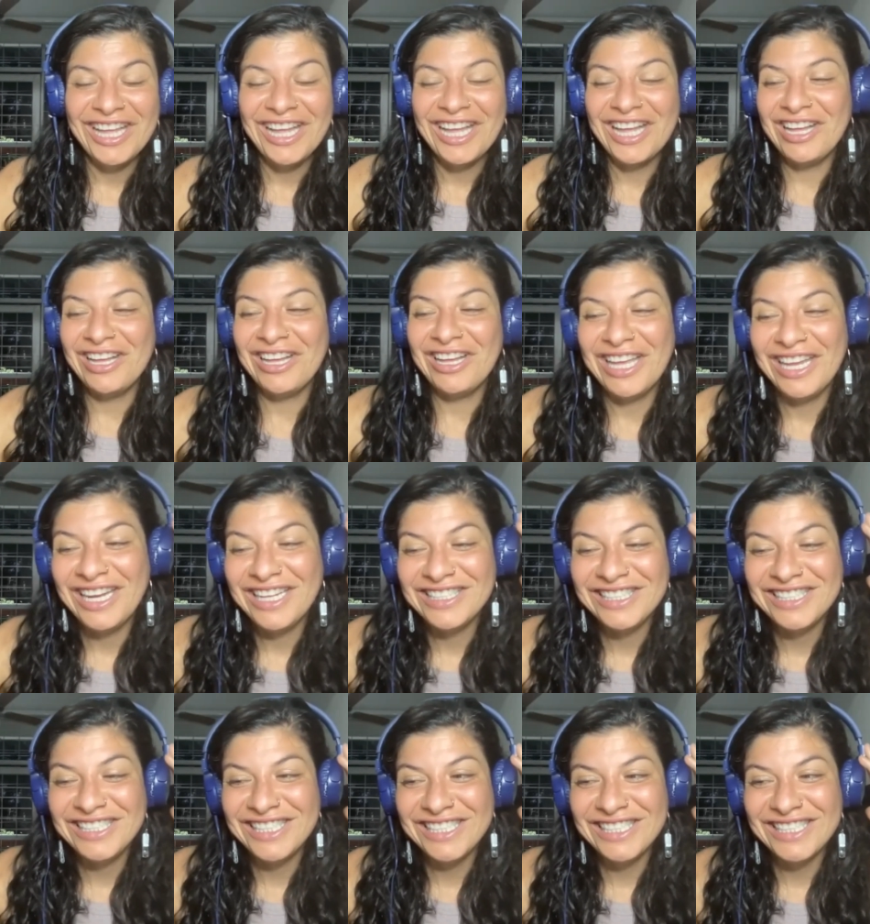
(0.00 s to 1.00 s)
And
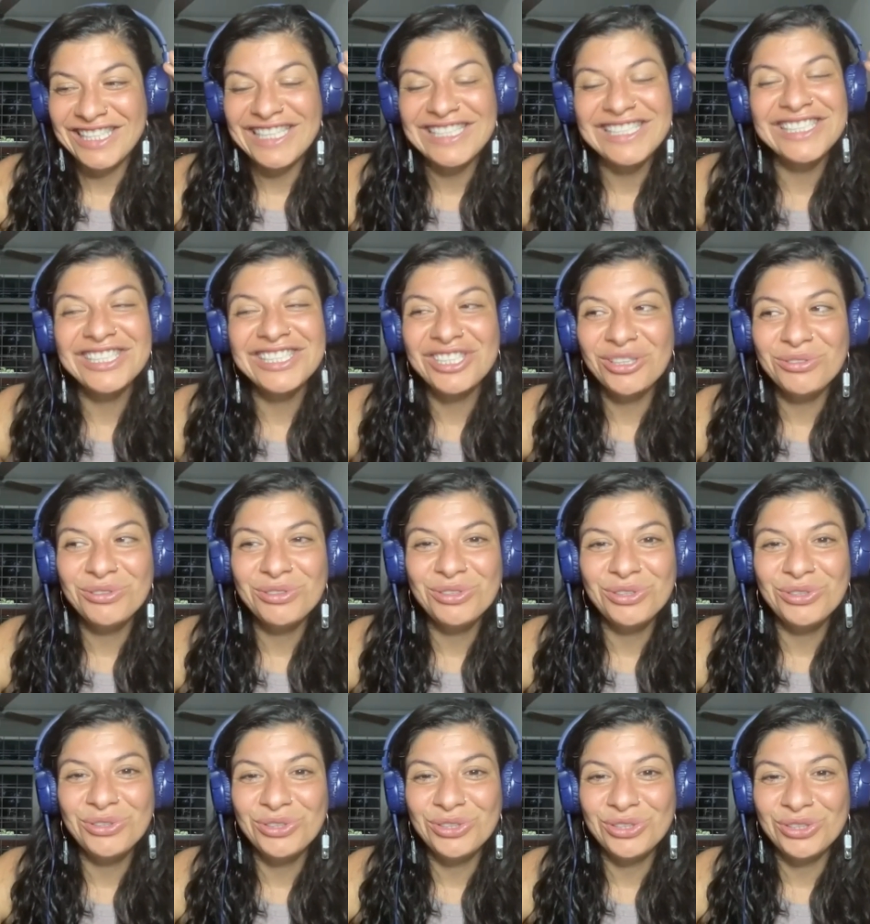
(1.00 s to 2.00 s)
it just goes
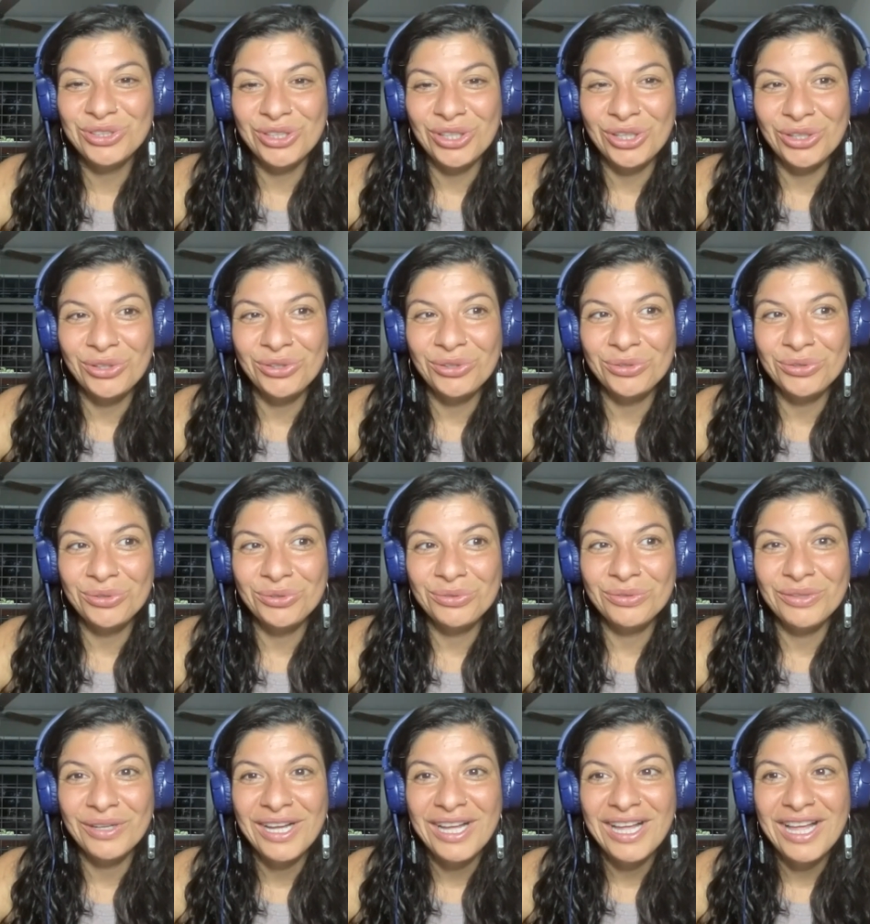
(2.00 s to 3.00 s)
to
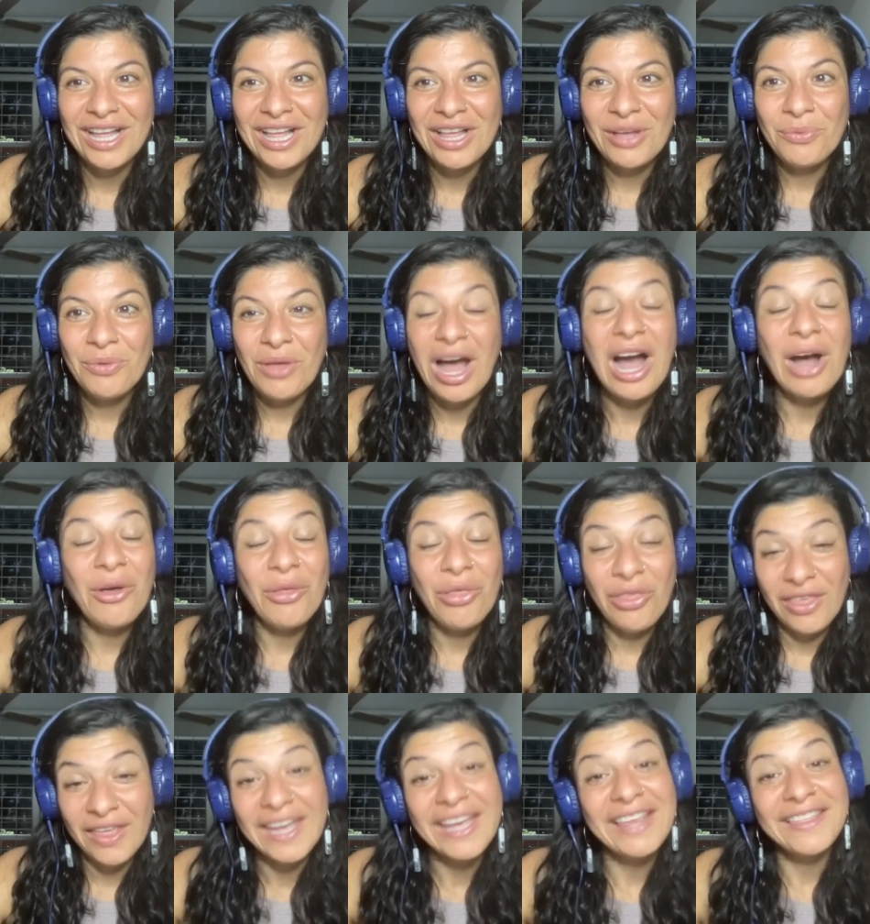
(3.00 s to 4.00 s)
show how
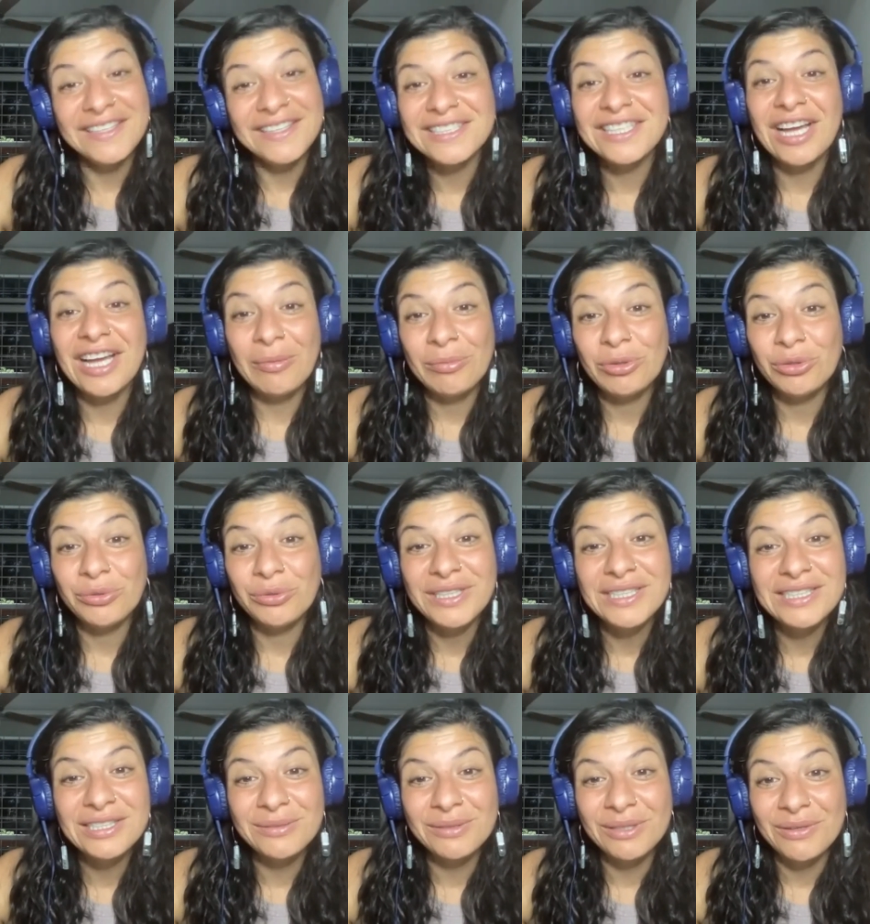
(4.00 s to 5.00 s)
thick the taboo
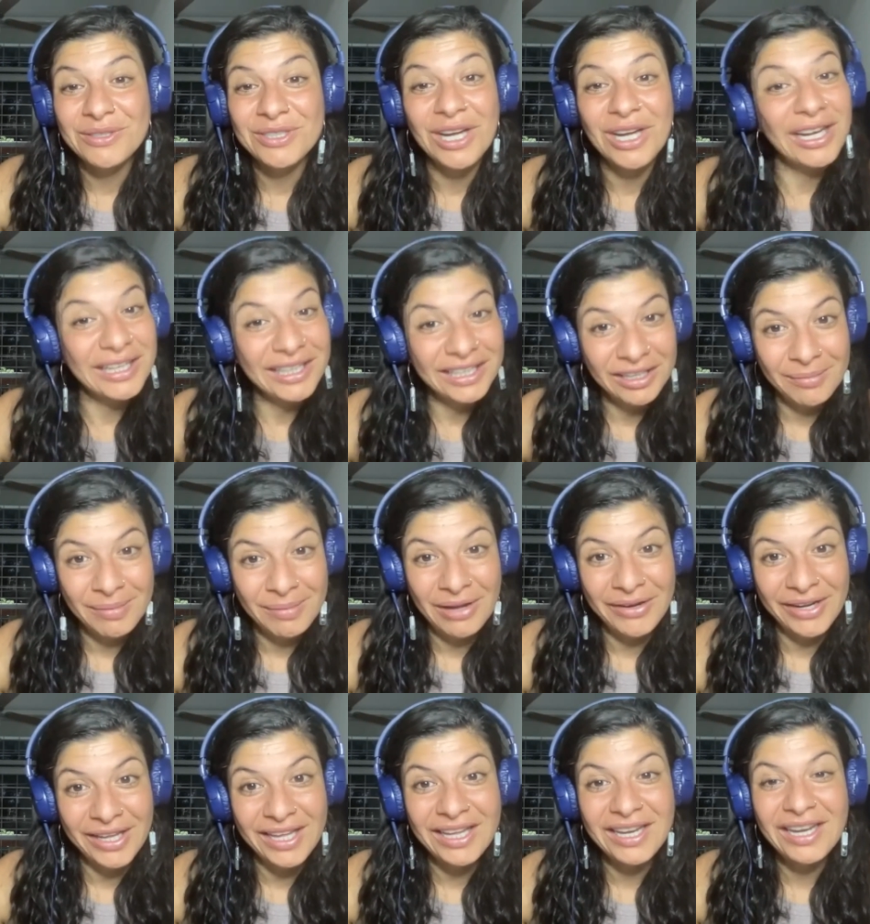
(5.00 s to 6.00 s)
is around talking
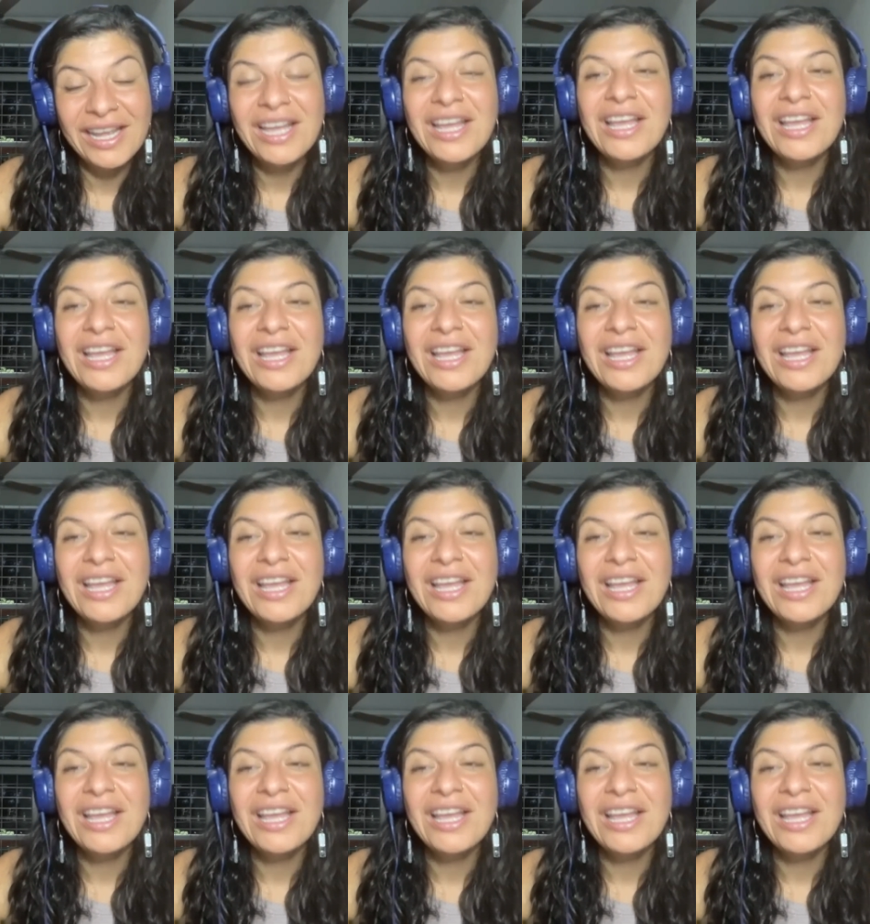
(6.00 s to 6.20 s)
about it,